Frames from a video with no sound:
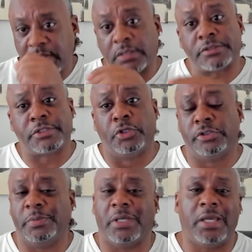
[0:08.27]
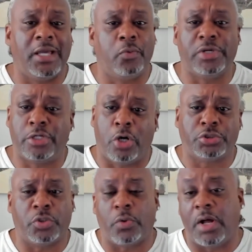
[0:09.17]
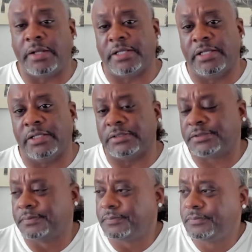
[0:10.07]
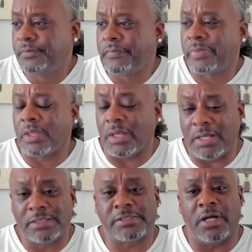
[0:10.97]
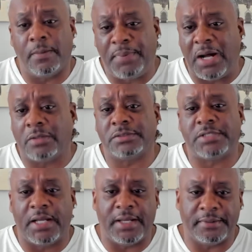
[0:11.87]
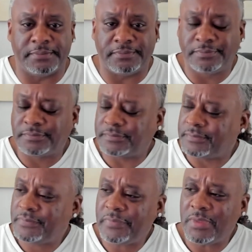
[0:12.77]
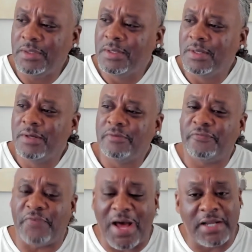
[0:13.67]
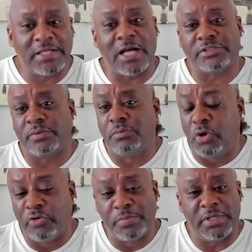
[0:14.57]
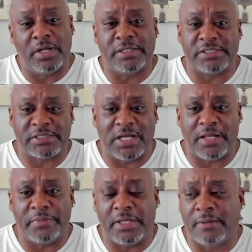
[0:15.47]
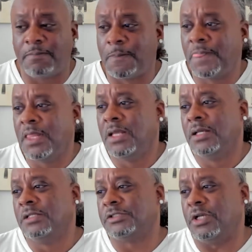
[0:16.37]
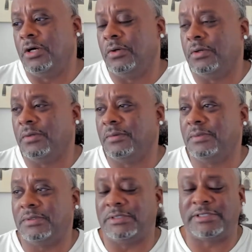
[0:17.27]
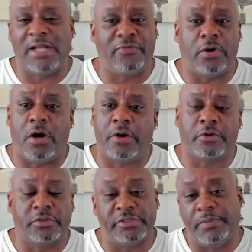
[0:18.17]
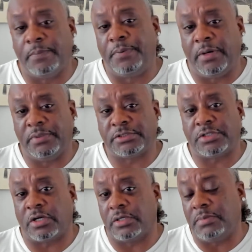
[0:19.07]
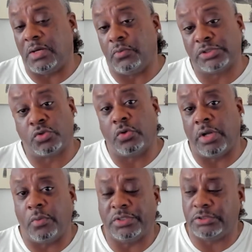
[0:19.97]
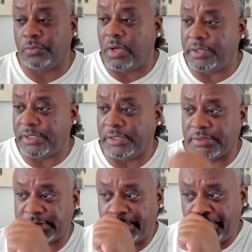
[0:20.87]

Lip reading: Excuse me. Here we go, Jaron Ennis. It's about time. Finally got some movement on this guy, man. So, several articles have been published talking about what's going on with Jaron Ennis.